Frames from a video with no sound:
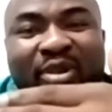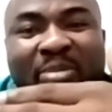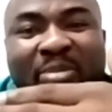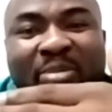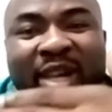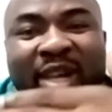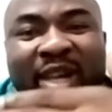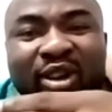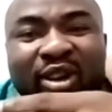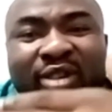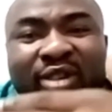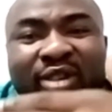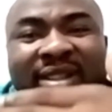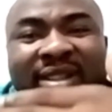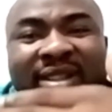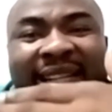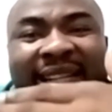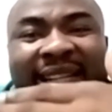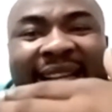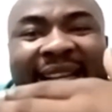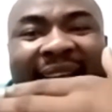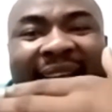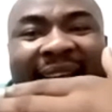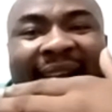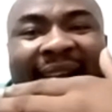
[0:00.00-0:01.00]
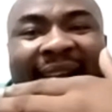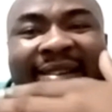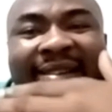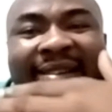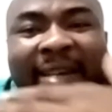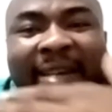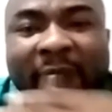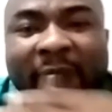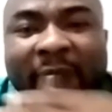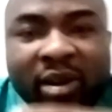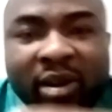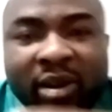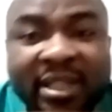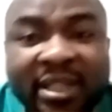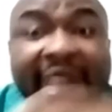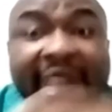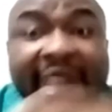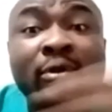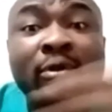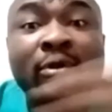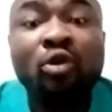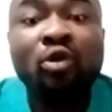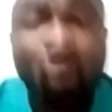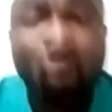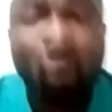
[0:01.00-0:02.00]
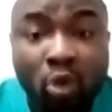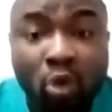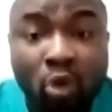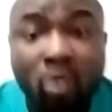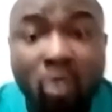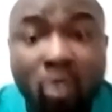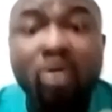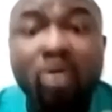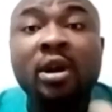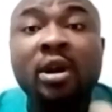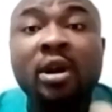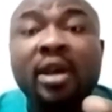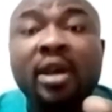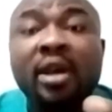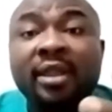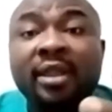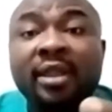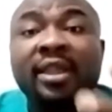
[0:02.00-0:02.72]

may not need antibiotics, even though